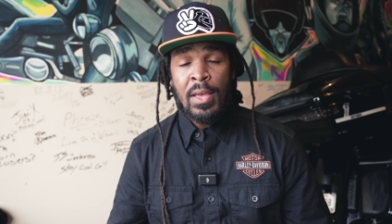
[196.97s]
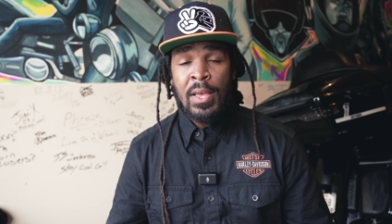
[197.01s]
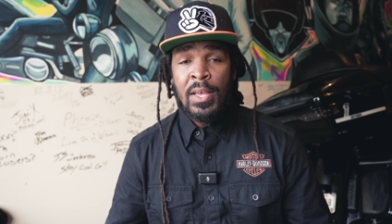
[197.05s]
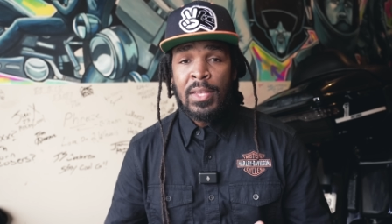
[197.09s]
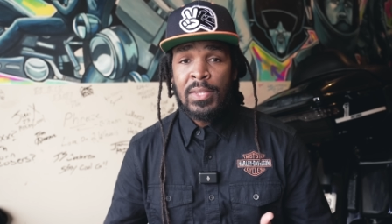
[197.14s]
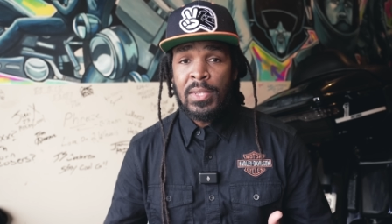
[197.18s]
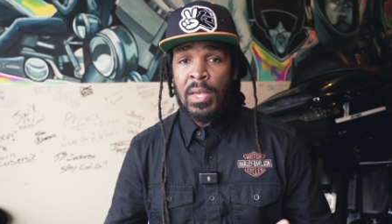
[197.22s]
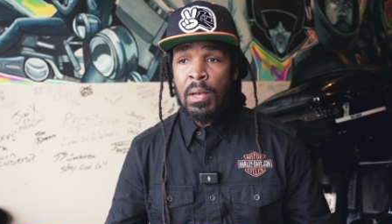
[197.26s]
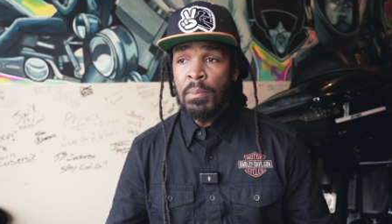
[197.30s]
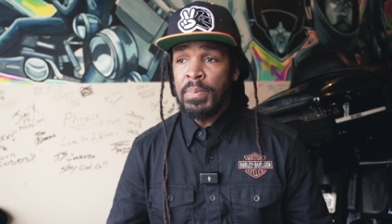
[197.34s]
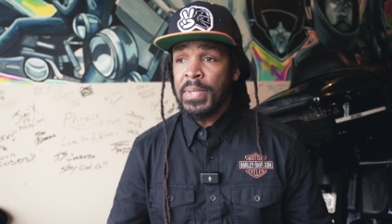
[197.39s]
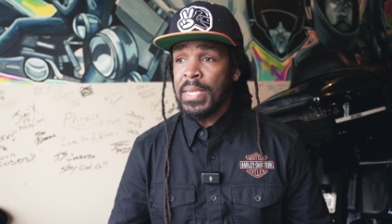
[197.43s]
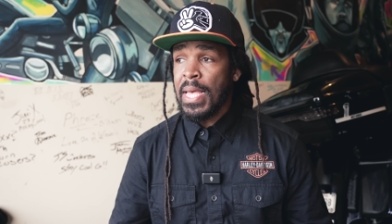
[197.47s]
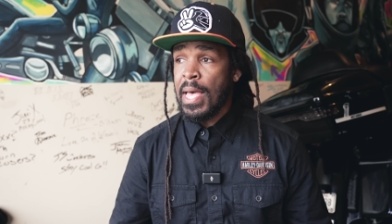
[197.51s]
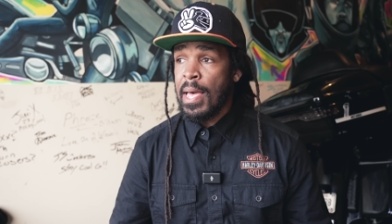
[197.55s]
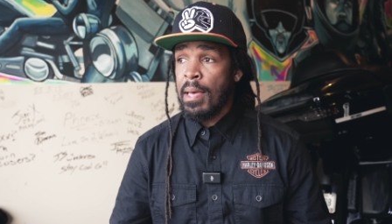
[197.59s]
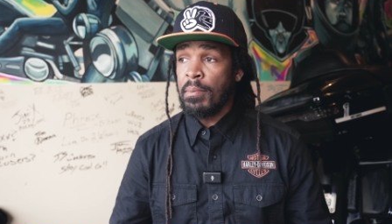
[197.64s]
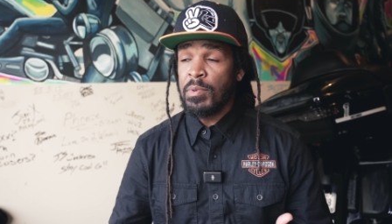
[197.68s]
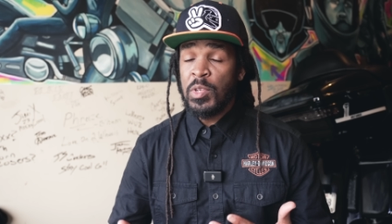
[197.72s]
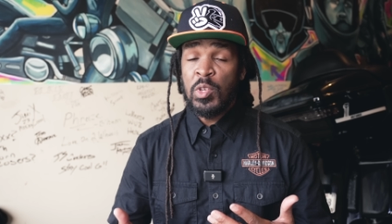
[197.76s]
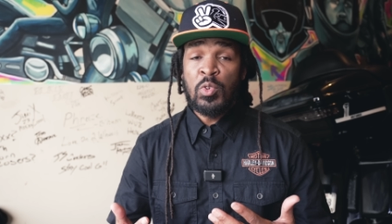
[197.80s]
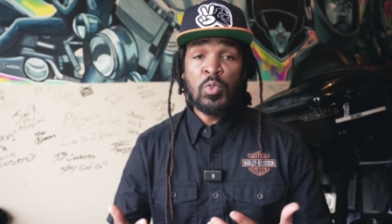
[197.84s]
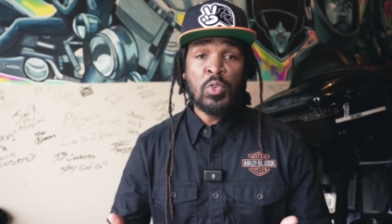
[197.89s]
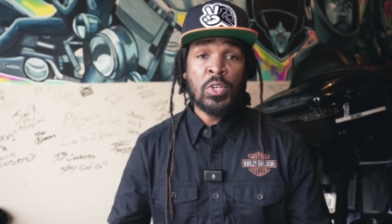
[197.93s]

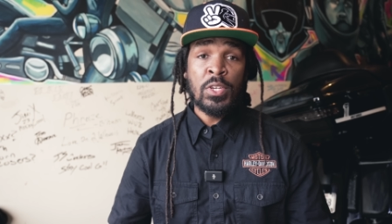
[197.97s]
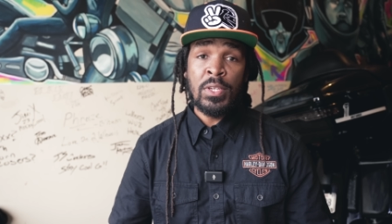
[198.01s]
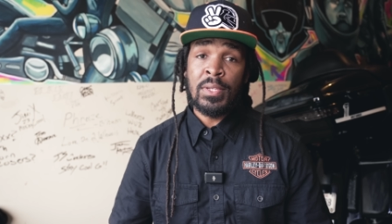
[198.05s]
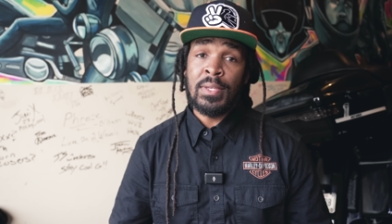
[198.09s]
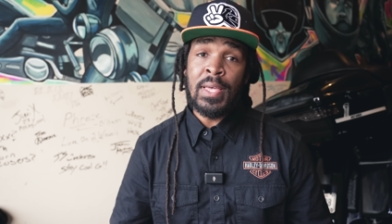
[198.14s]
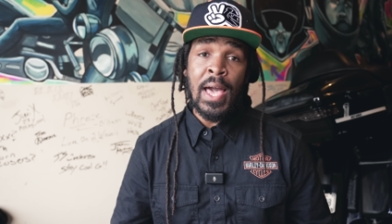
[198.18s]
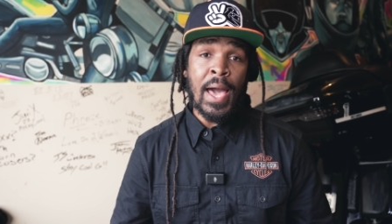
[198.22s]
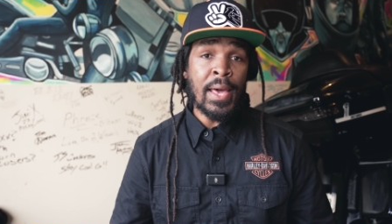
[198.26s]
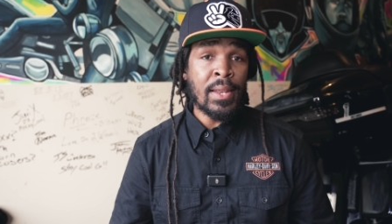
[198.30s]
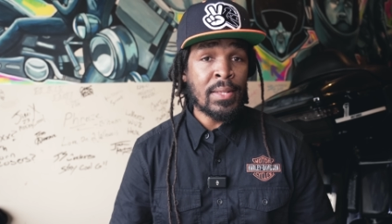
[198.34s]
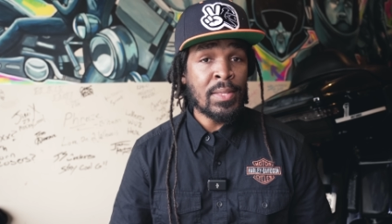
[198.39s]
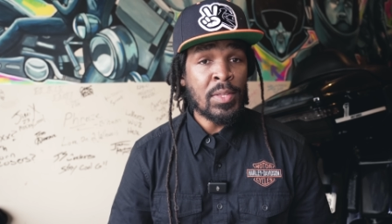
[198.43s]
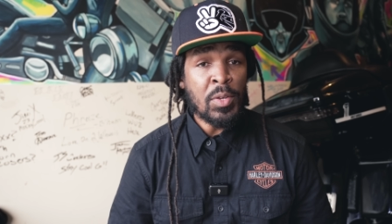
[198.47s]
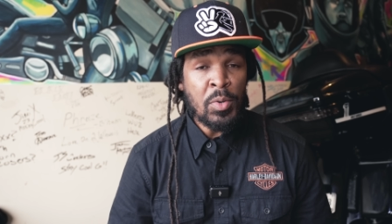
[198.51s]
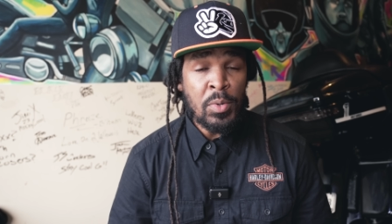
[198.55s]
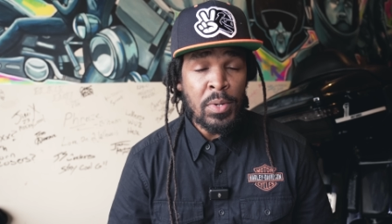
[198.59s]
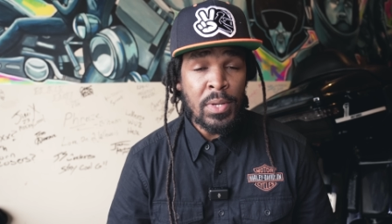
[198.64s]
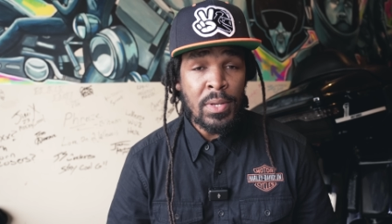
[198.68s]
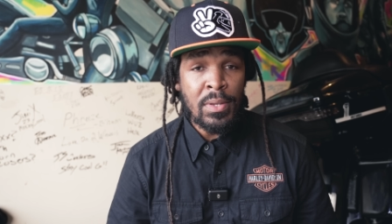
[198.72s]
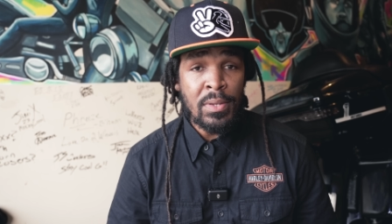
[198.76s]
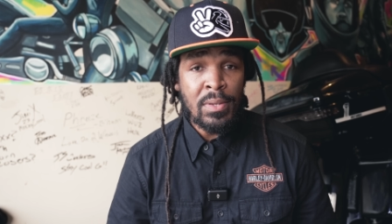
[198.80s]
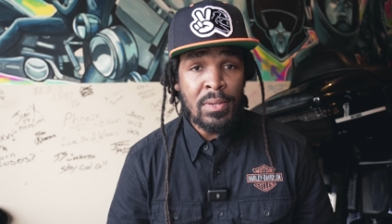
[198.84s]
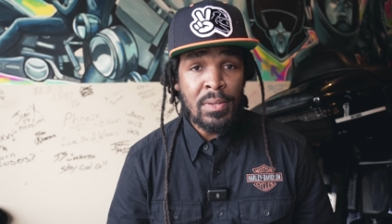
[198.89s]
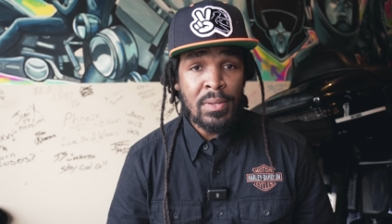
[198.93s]
Sometimes you just gotta do
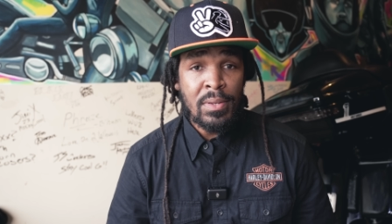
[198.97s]
it.